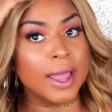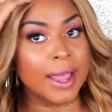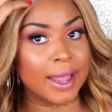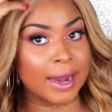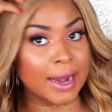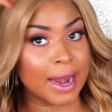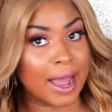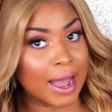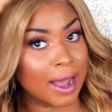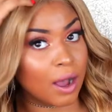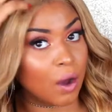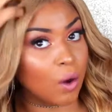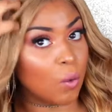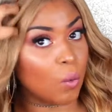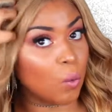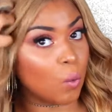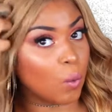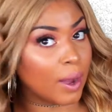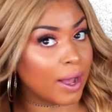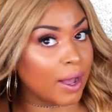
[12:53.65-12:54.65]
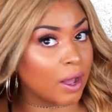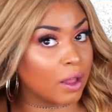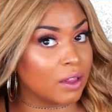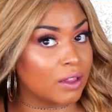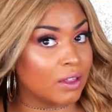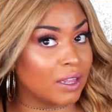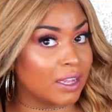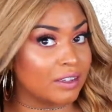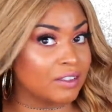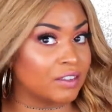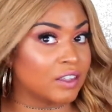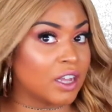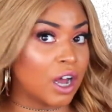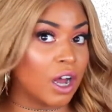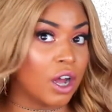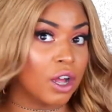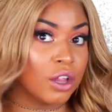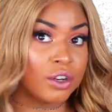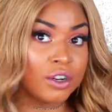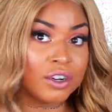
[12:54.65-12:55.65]
and how well it's
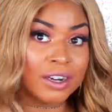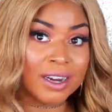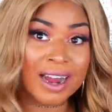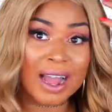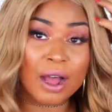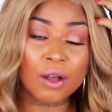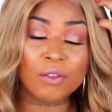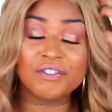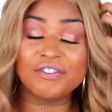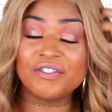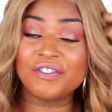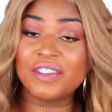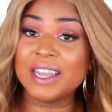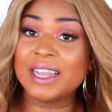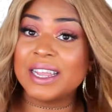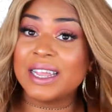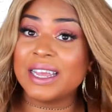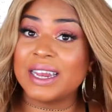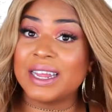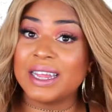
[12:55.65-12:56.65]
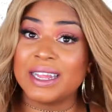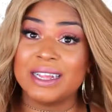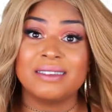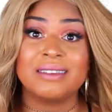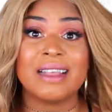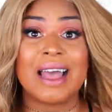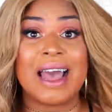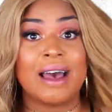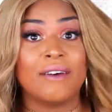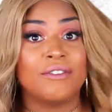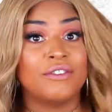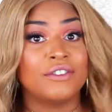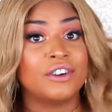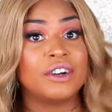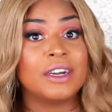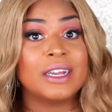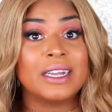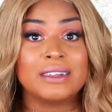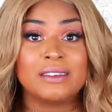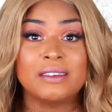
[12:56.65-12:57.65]
colored and how thick it is after
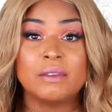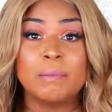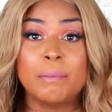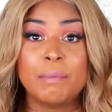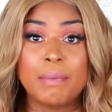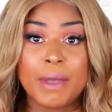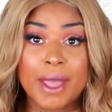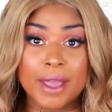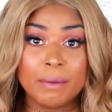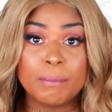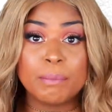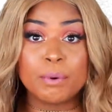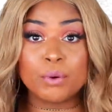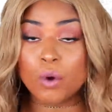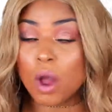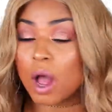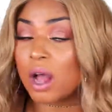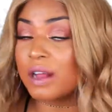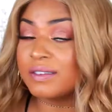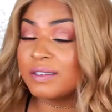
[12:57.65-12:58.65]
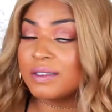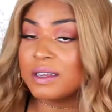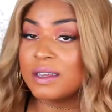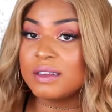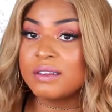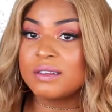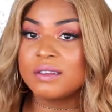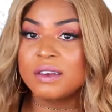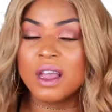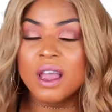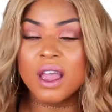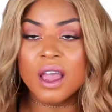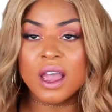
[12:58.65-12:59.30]
it's been processed,